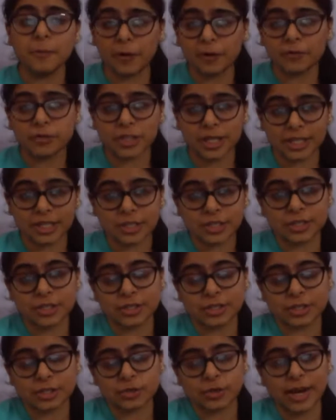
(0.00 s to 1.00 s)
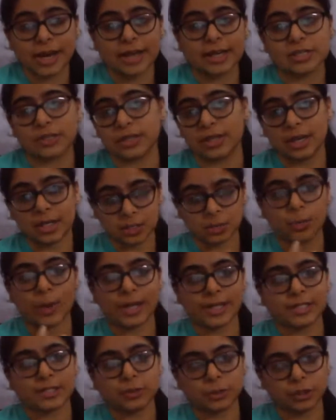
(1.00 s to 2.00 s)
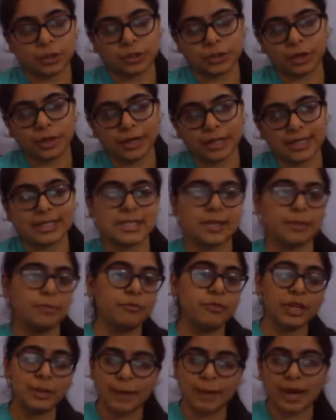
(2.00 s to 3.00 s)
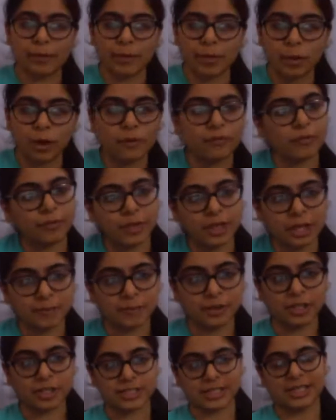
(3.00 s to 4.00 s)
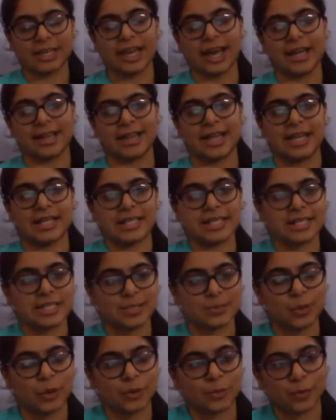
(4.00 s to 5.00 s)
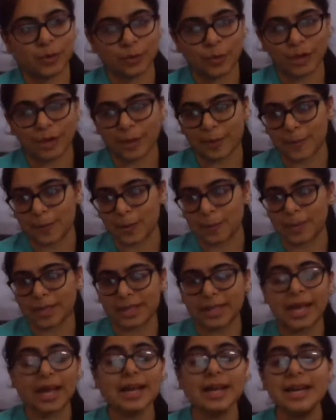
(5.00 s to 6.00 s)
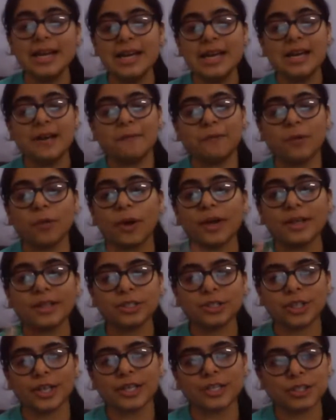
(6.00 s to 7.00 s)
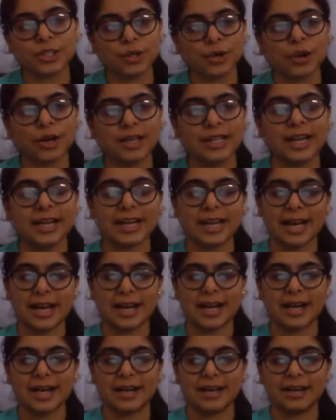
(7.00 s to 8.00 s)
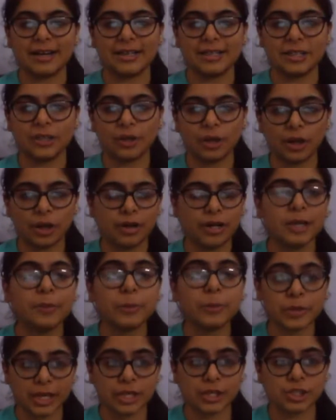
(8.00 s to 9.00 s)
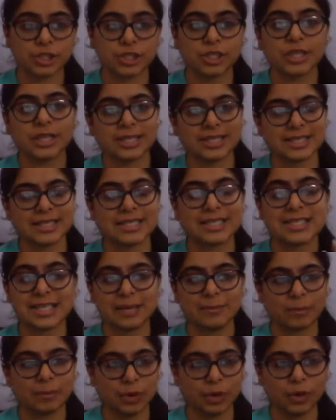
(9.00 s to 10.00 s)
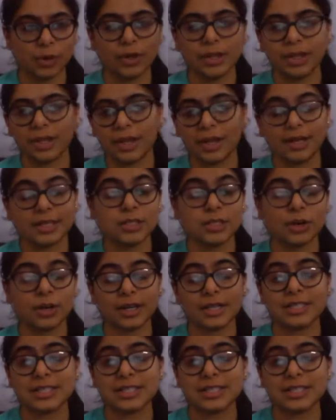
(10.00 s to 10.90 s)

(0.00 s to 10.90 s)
bit of changes to this track so that it's well suited to your needs. Some feedback we got from the community, and that this is what we want to implement. That we want to ensure that your learning potential is a steep growth, is